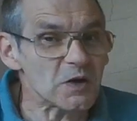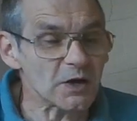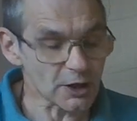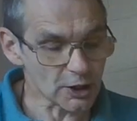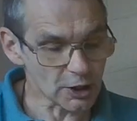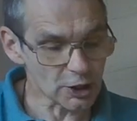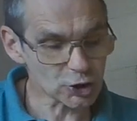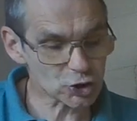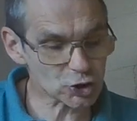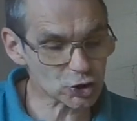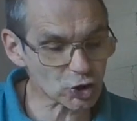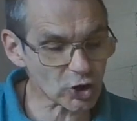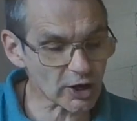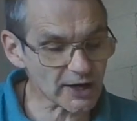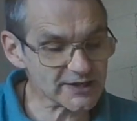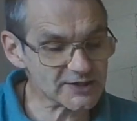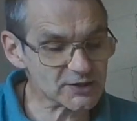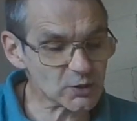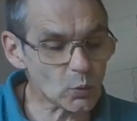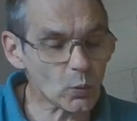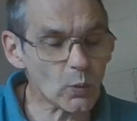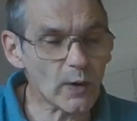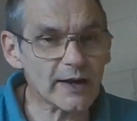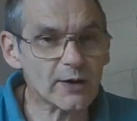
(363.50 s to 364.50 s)
tries a
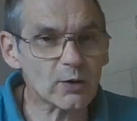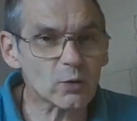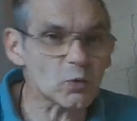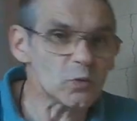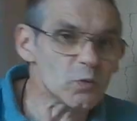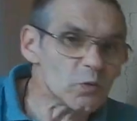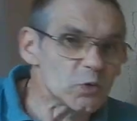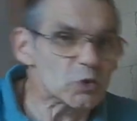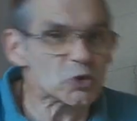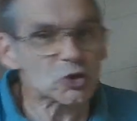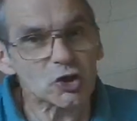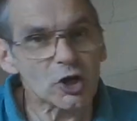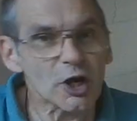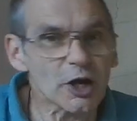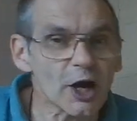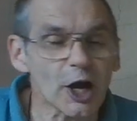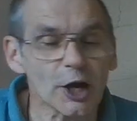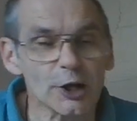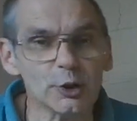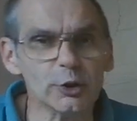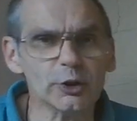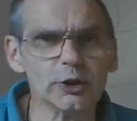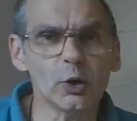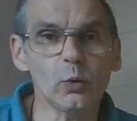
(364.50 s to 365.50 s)
wiggle. Are you
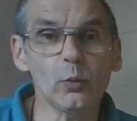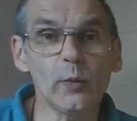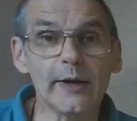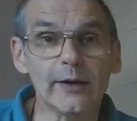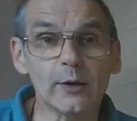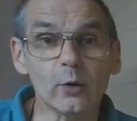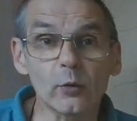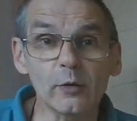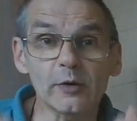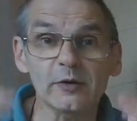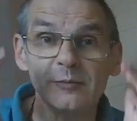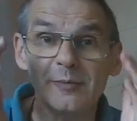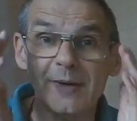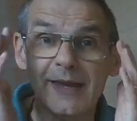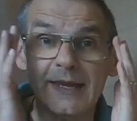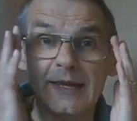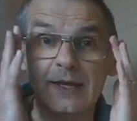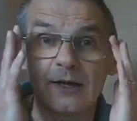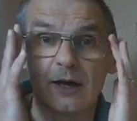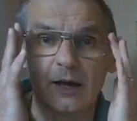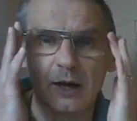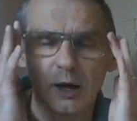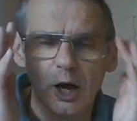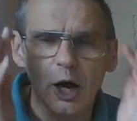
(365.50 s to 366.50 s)
going to wiggle with me?
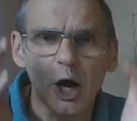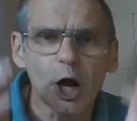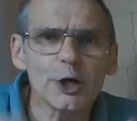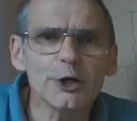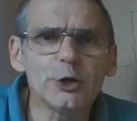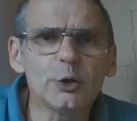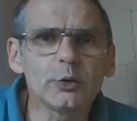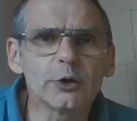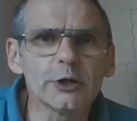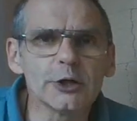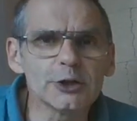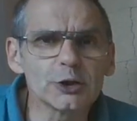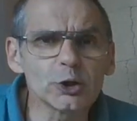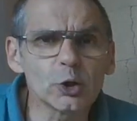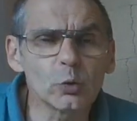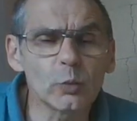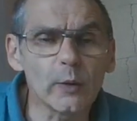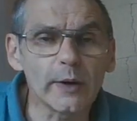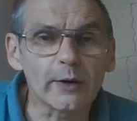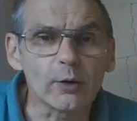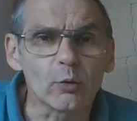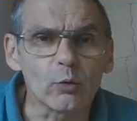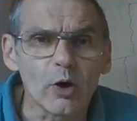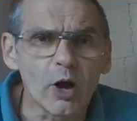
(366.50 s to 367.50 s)
Are you going to do a
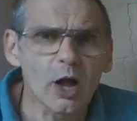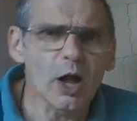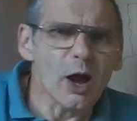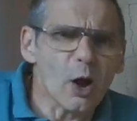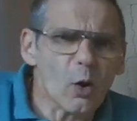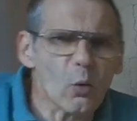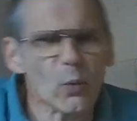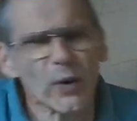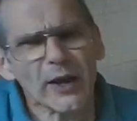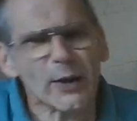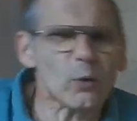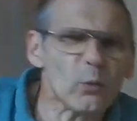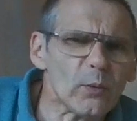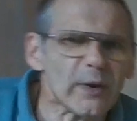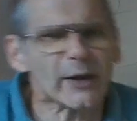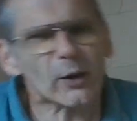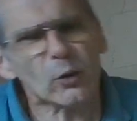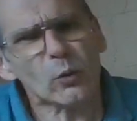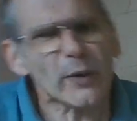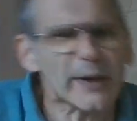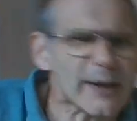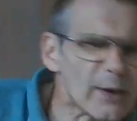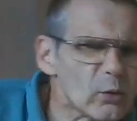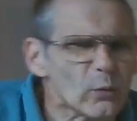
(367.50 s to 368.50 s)
wiggle? Wiggle, wiggle,
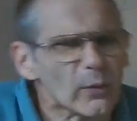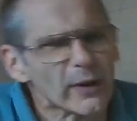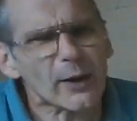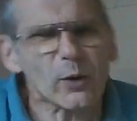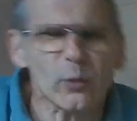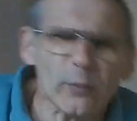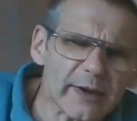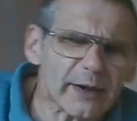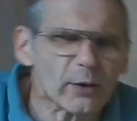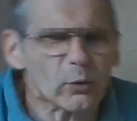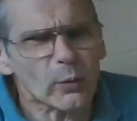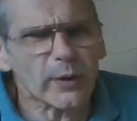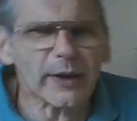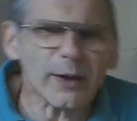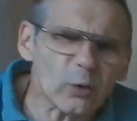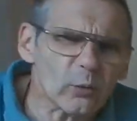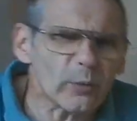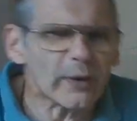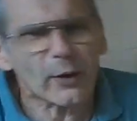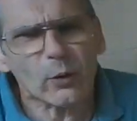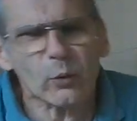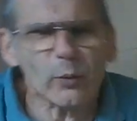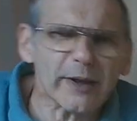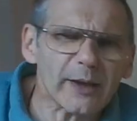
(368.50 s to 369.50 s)
wiggle, wiggle, wiggle, wiggle,
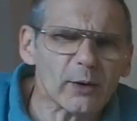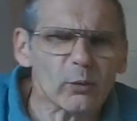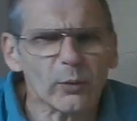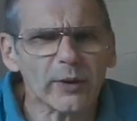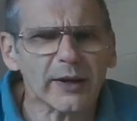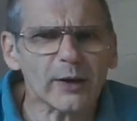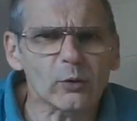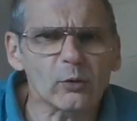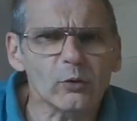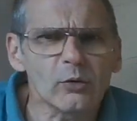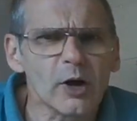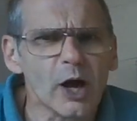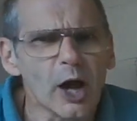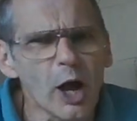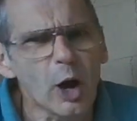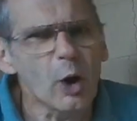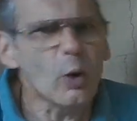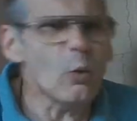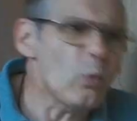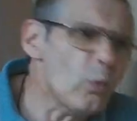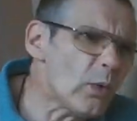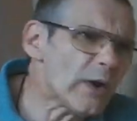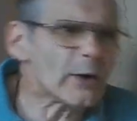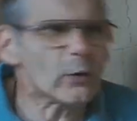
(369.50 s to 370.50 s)
wiggle, wiggle, wiggle, wiggle,
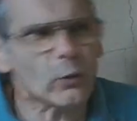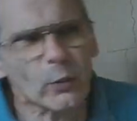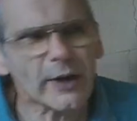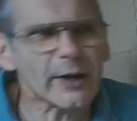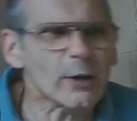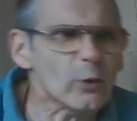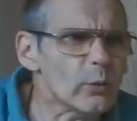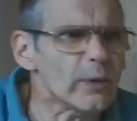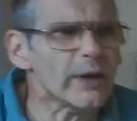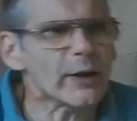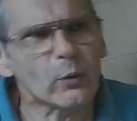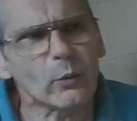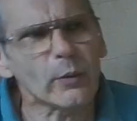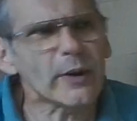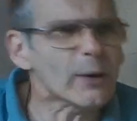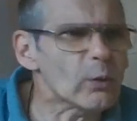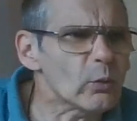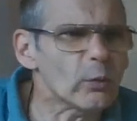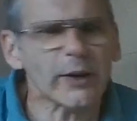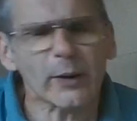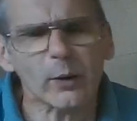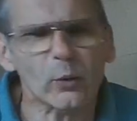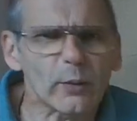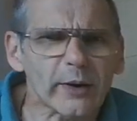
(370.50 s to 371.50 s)
wiggle, wiggle,
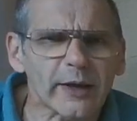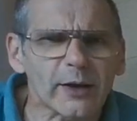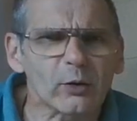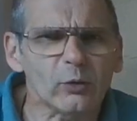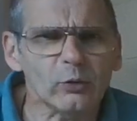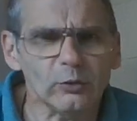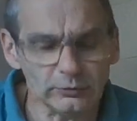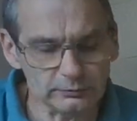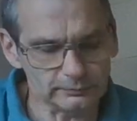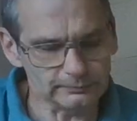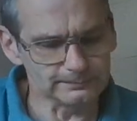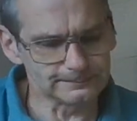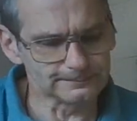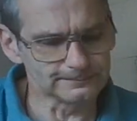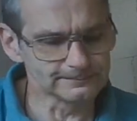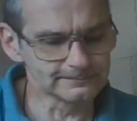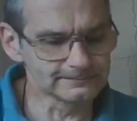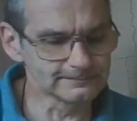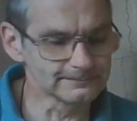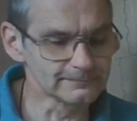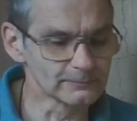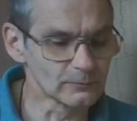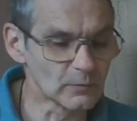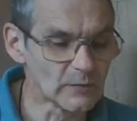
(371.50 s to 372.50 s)
wiggle, wiggle, wiggle.
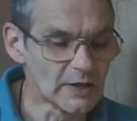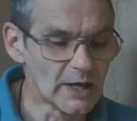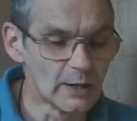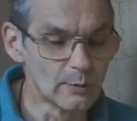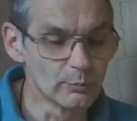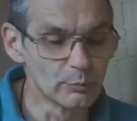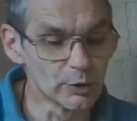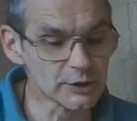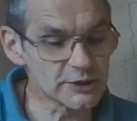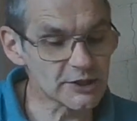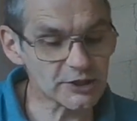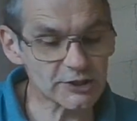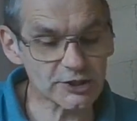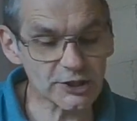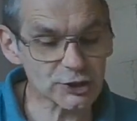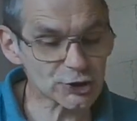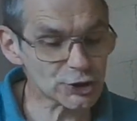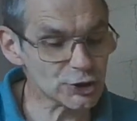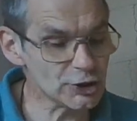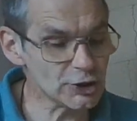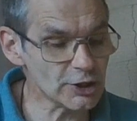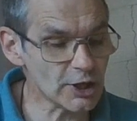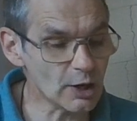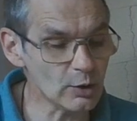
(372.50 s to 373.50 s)
But it is
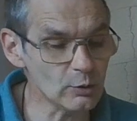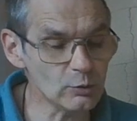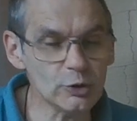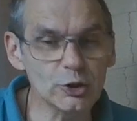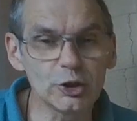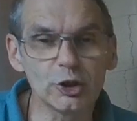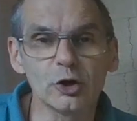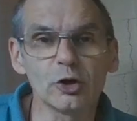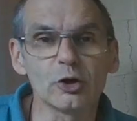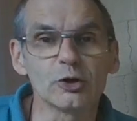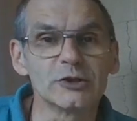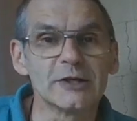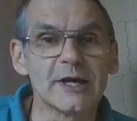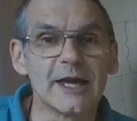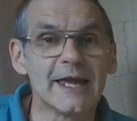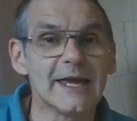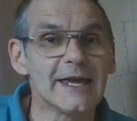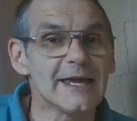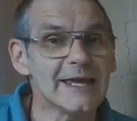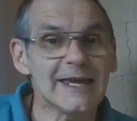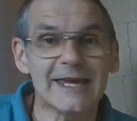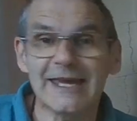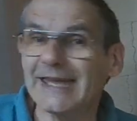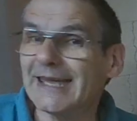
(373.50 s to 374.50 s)
no good.
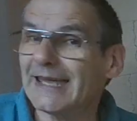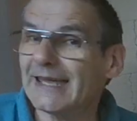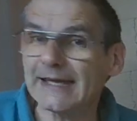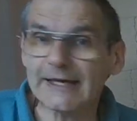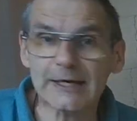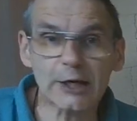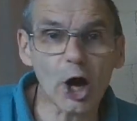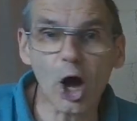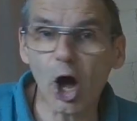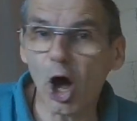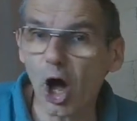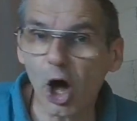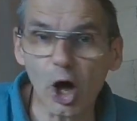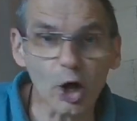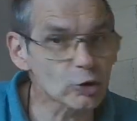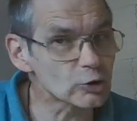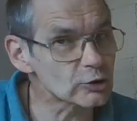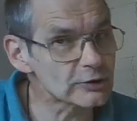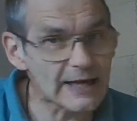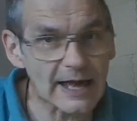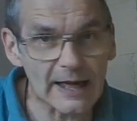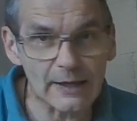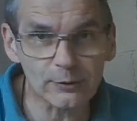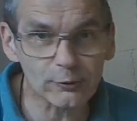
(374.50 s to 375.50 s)
He can't
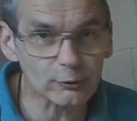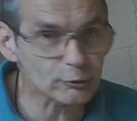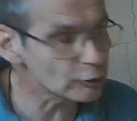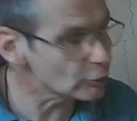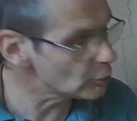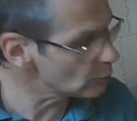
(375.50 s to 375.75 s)
get through